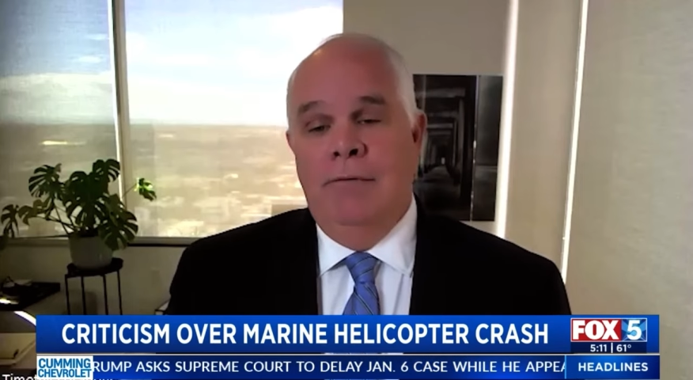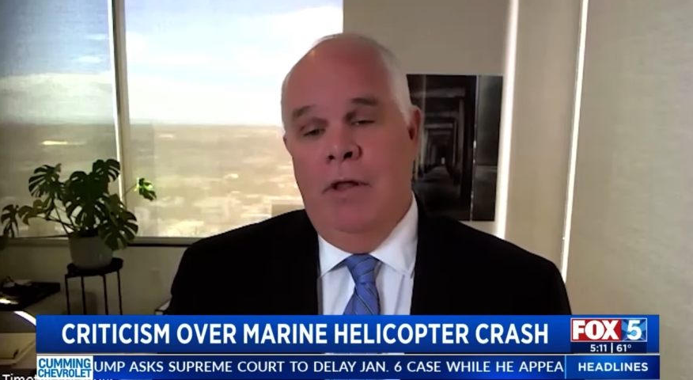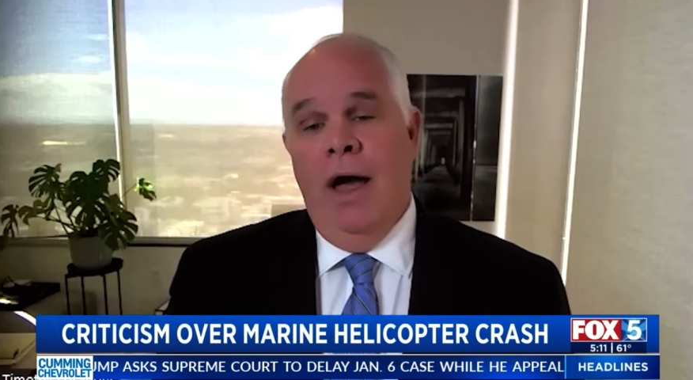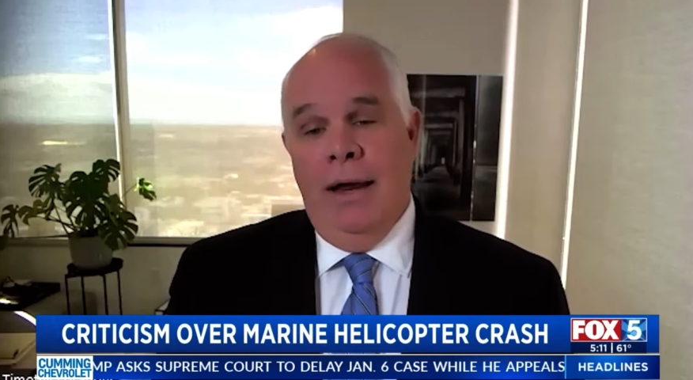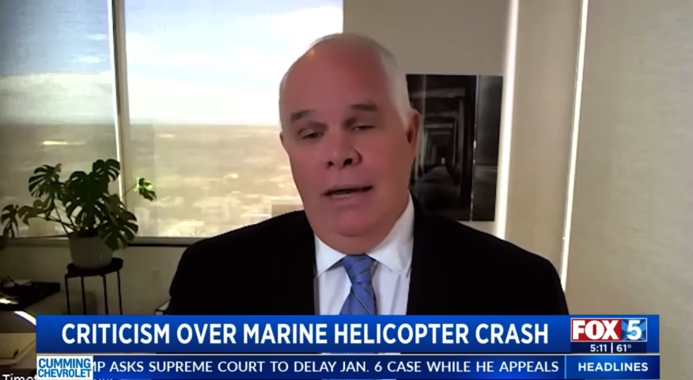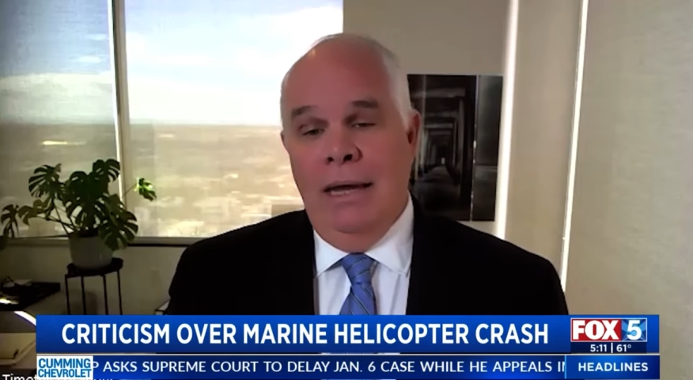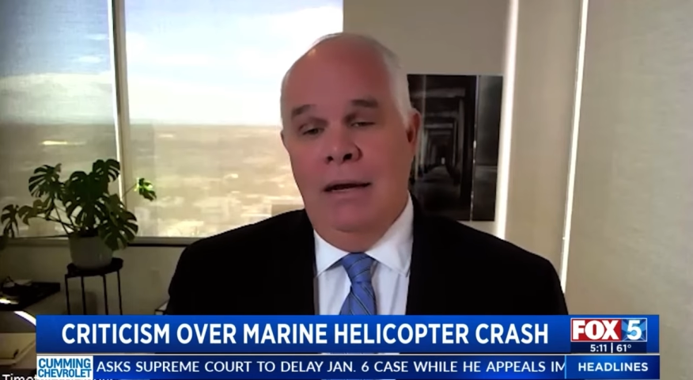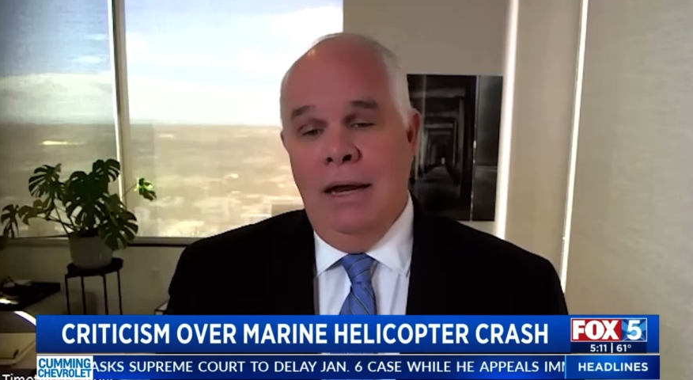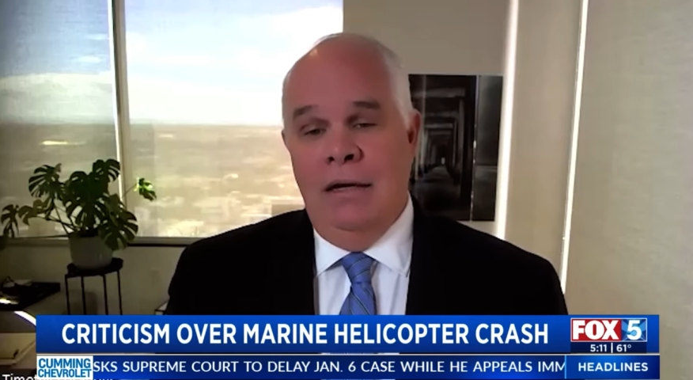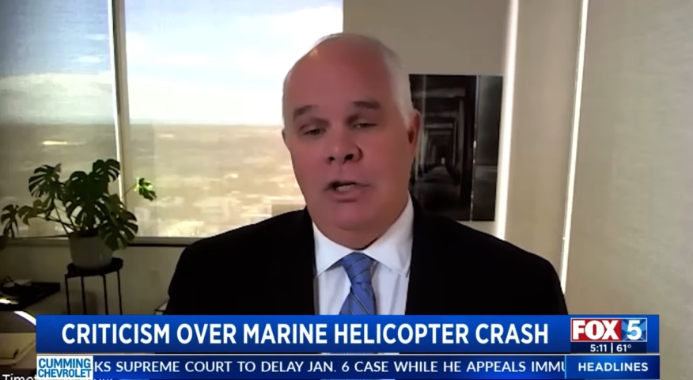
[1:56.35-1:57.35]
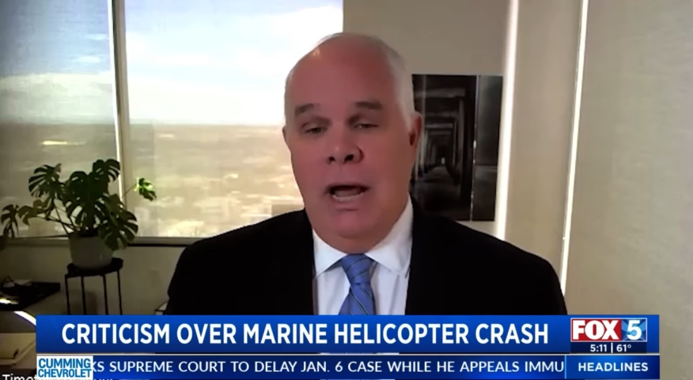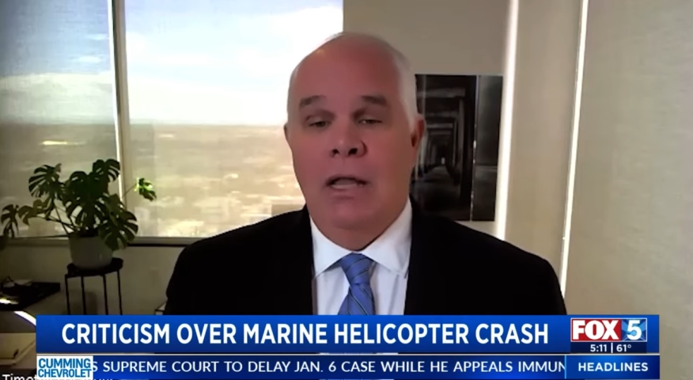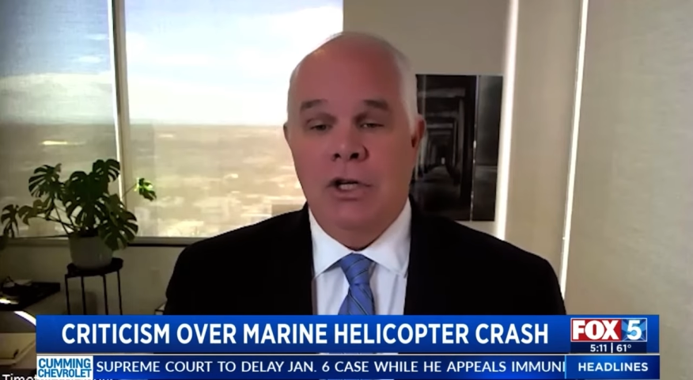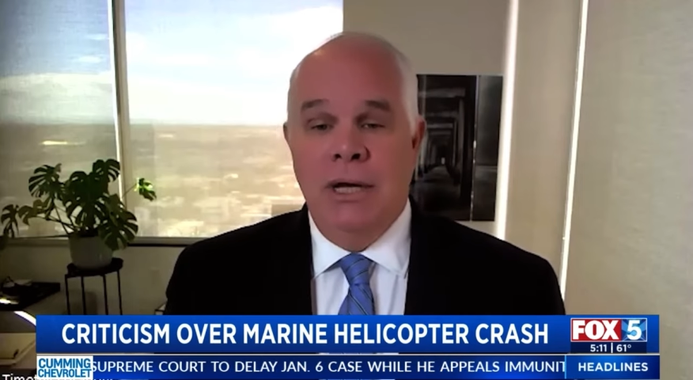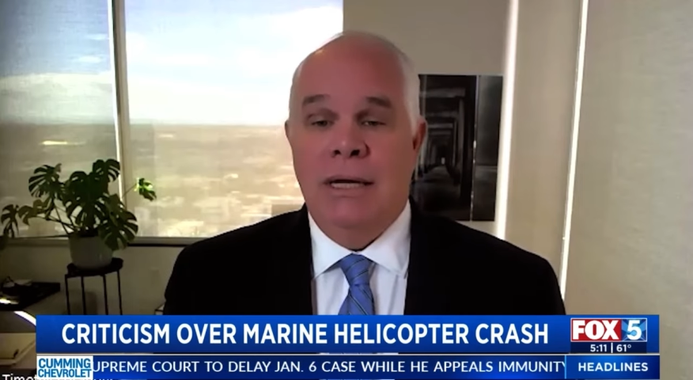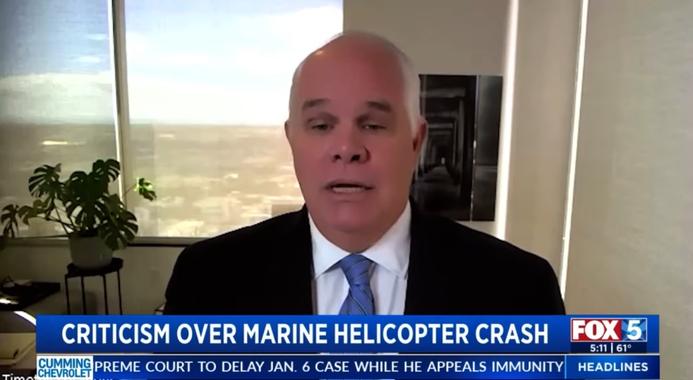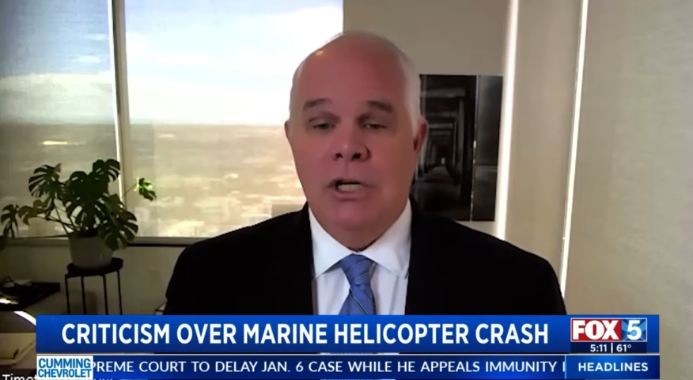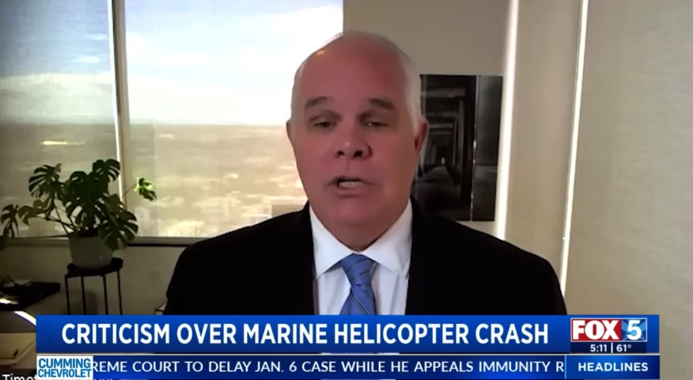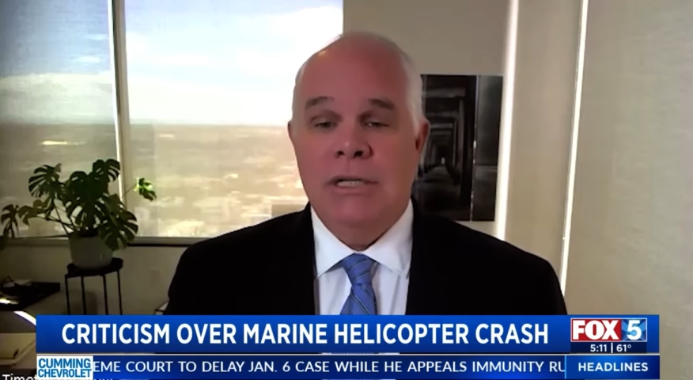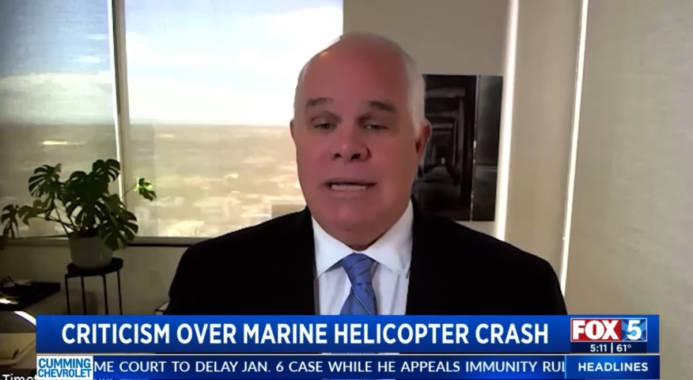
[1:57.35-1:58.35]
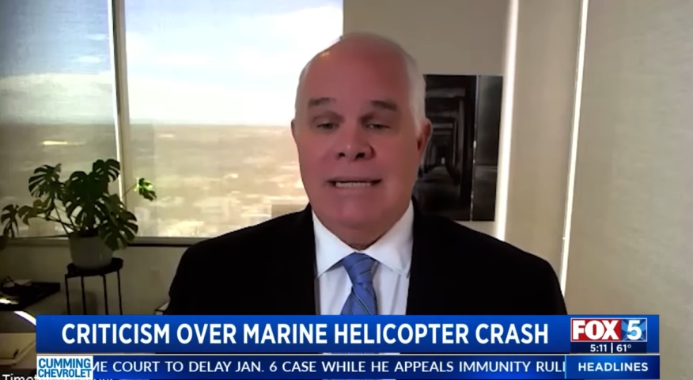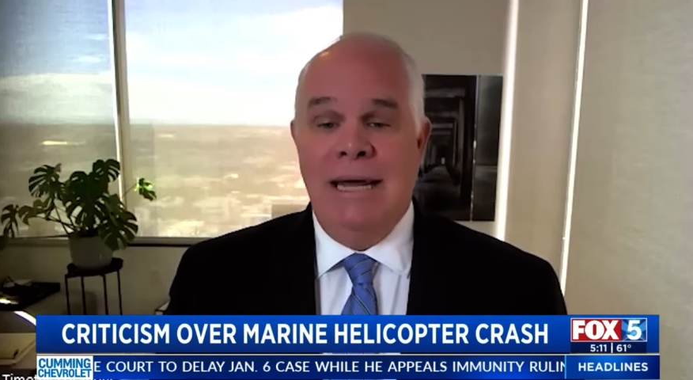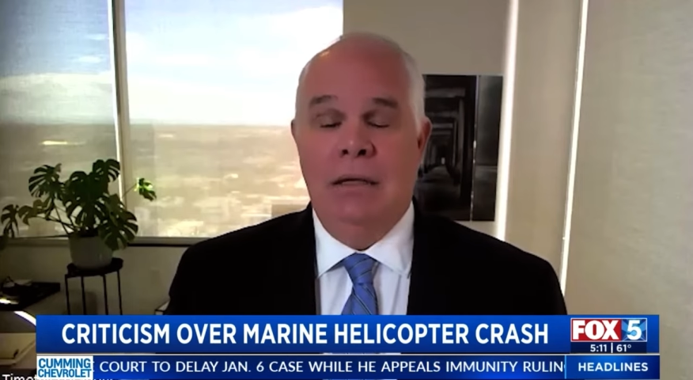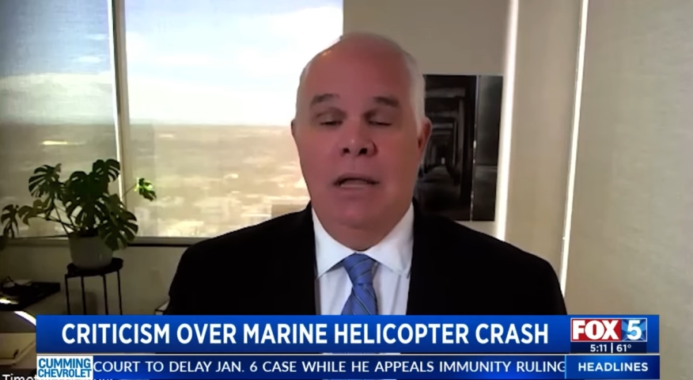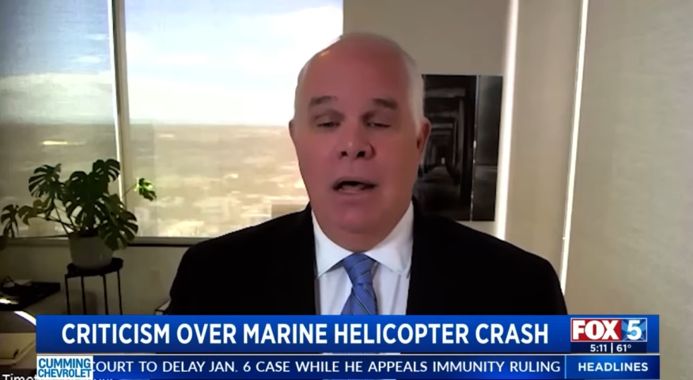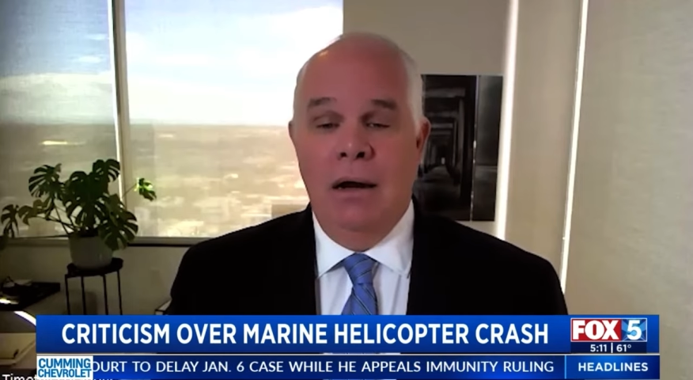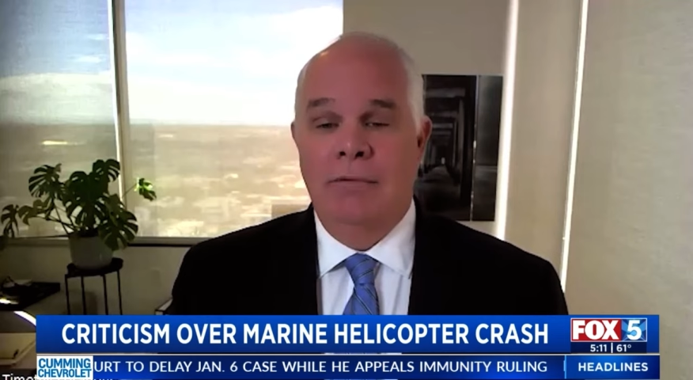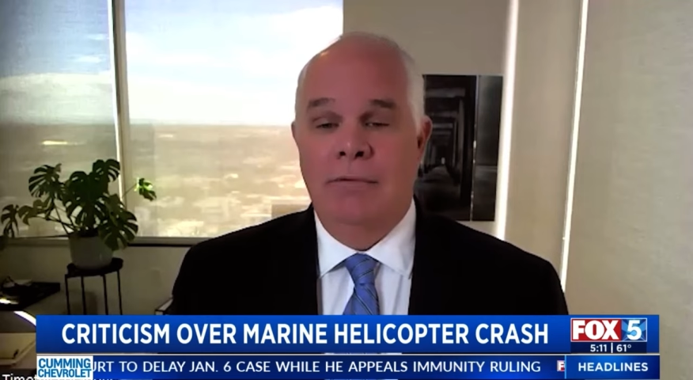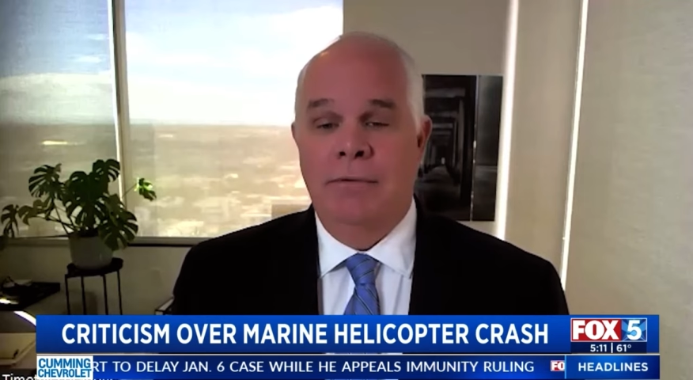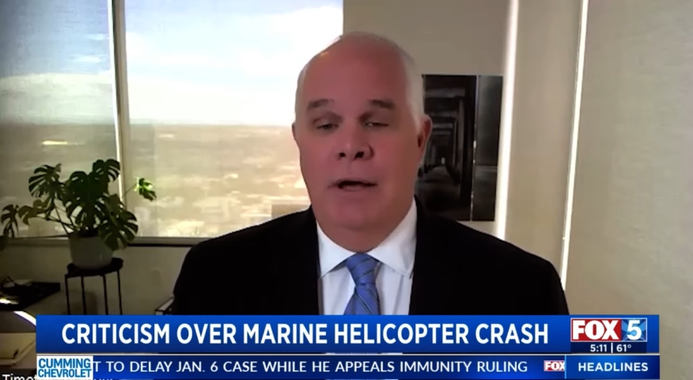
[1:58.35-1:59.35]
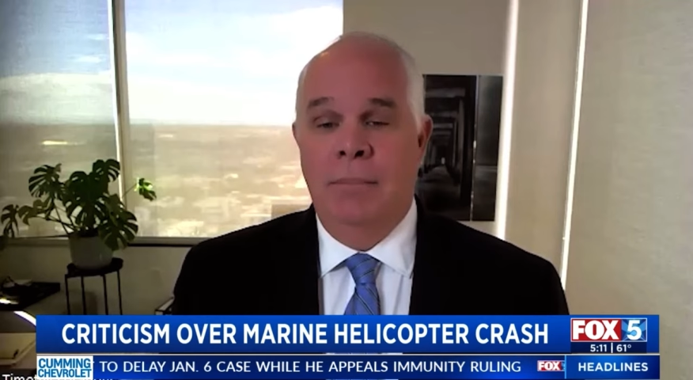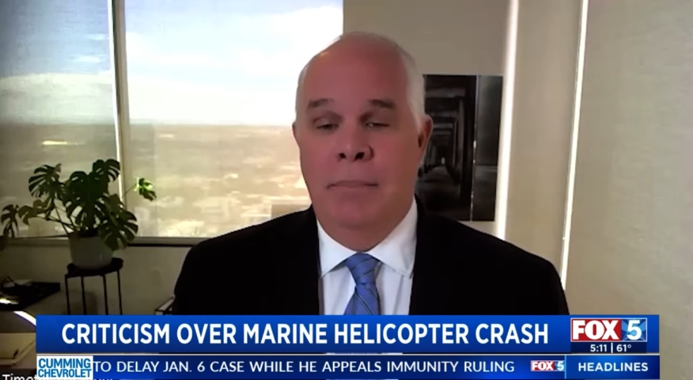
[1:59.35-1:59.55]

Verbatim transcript: flying in in challenging conditions that take a lot of uh,